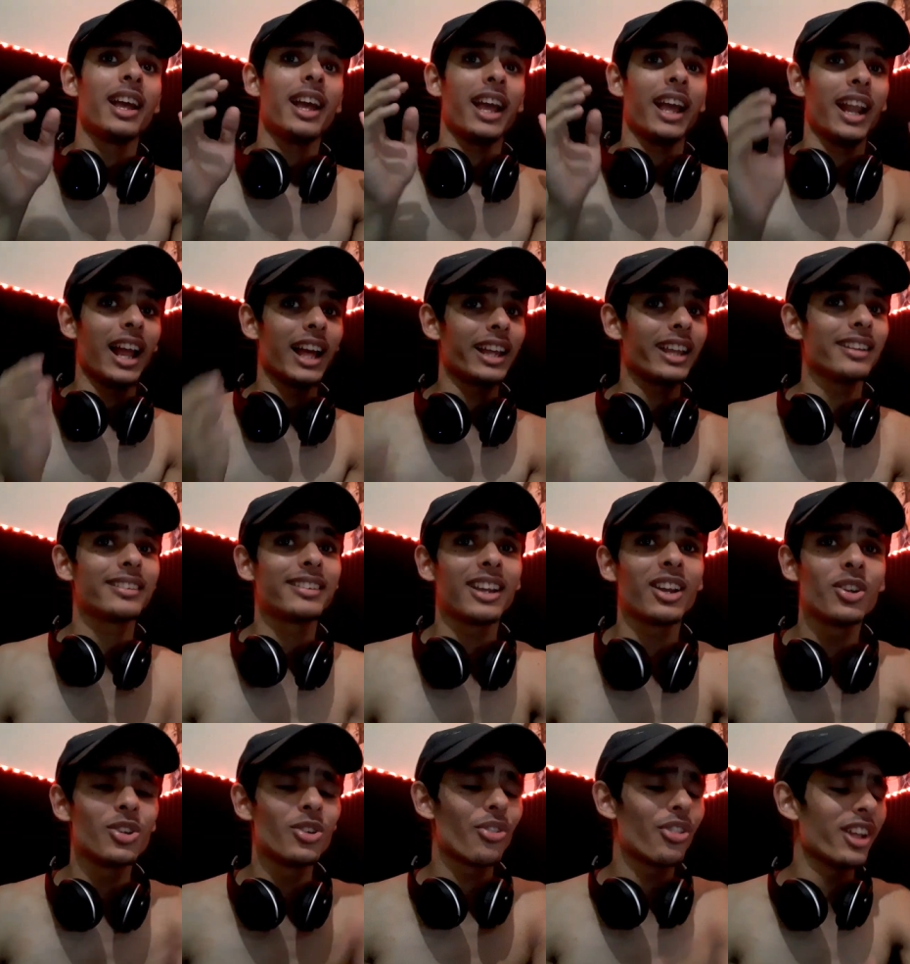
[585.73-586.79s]
And I can tell
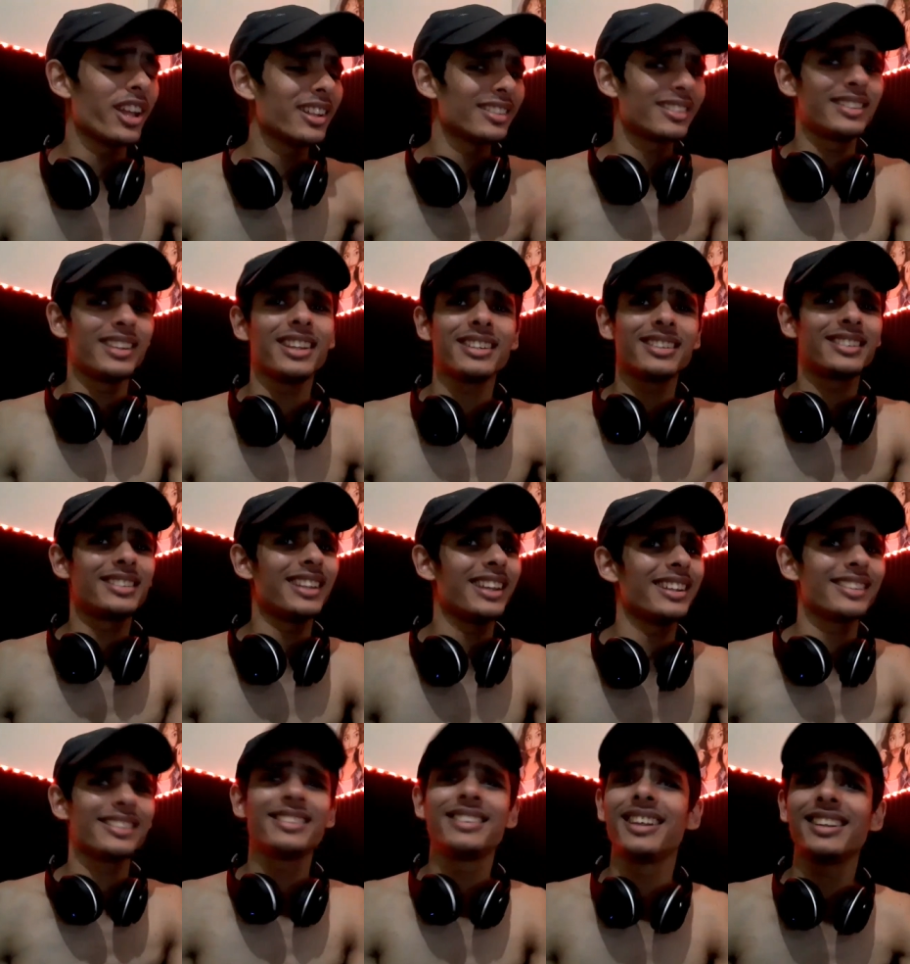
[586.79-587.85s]
you this, this,
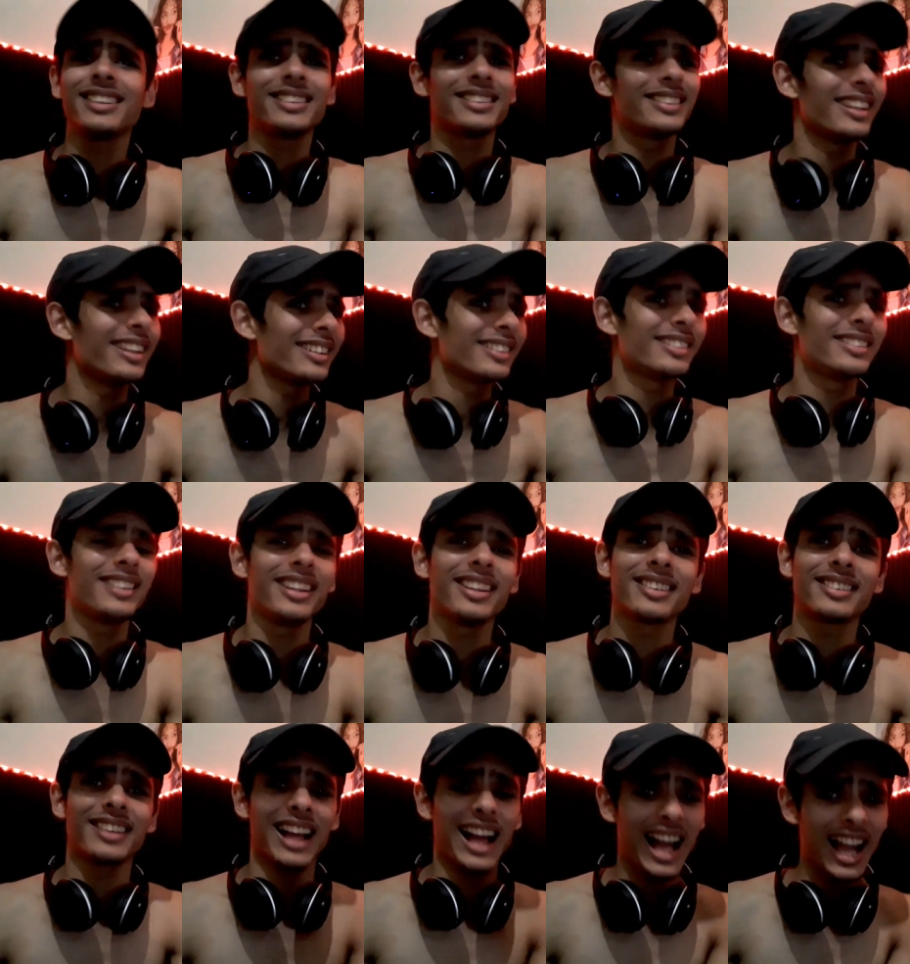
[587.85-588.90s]
this, this, this,
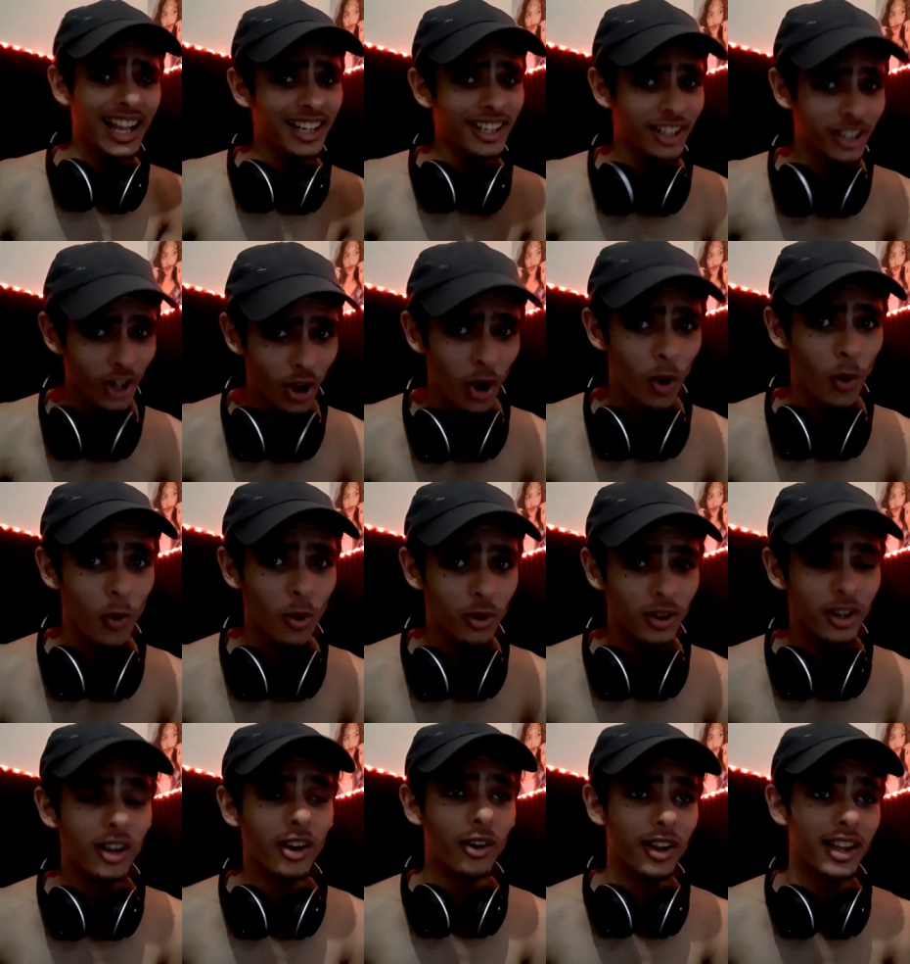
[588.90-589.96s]
this. I know,
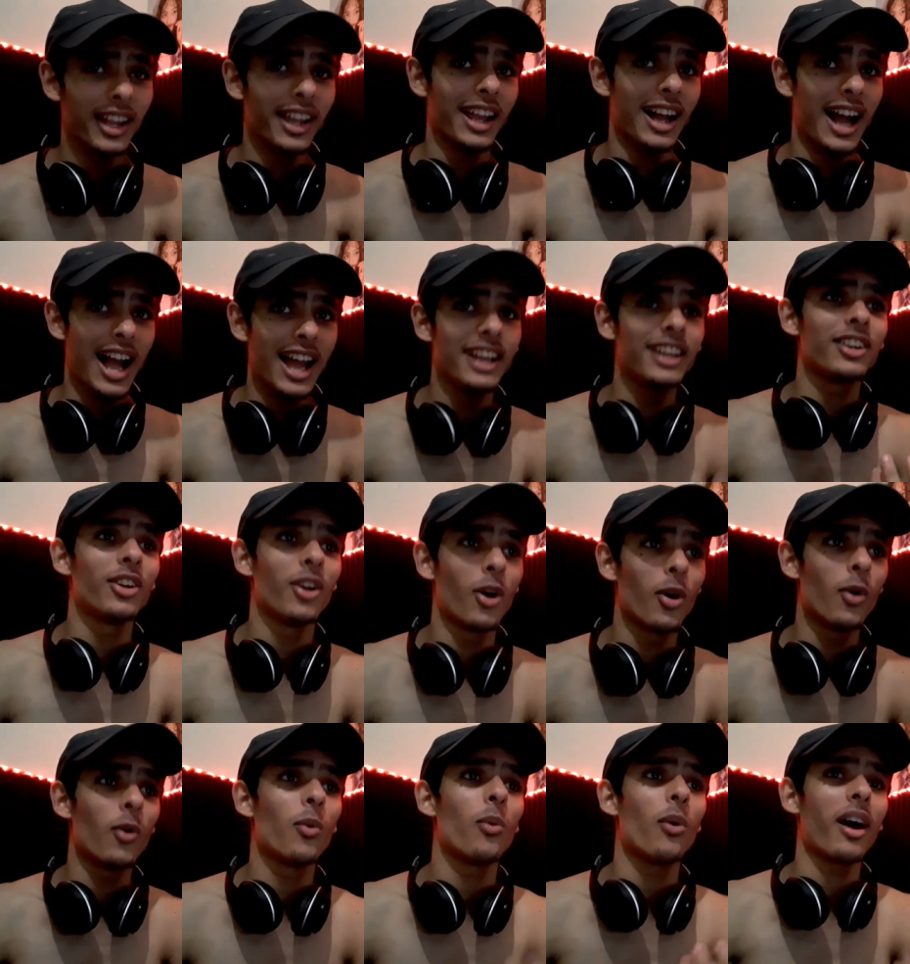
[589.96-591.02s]
okay? I
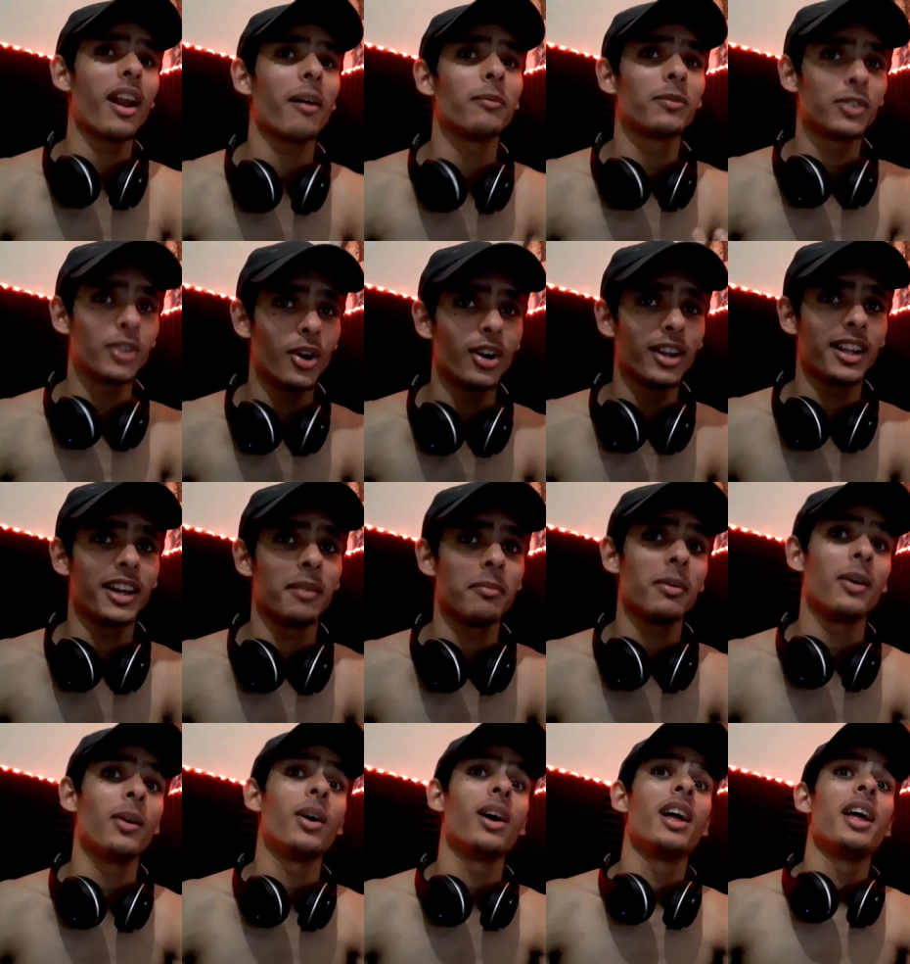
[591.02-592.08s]
know what I'm talking
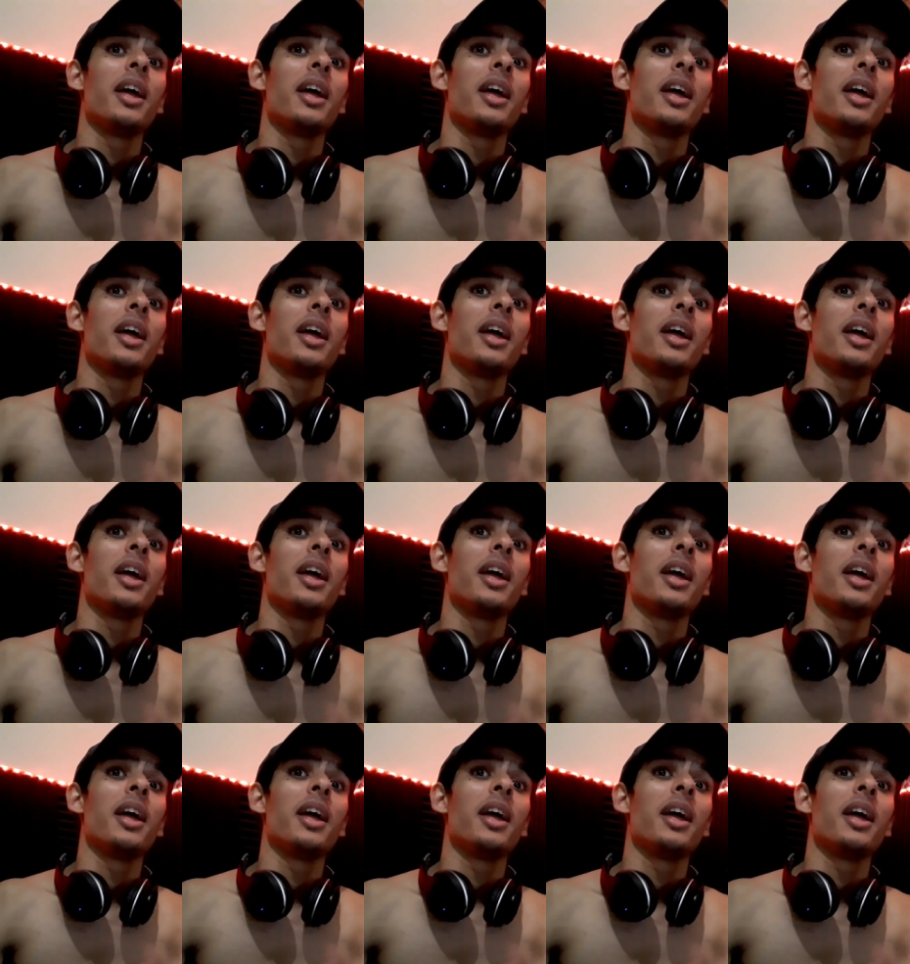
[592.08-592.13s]
about.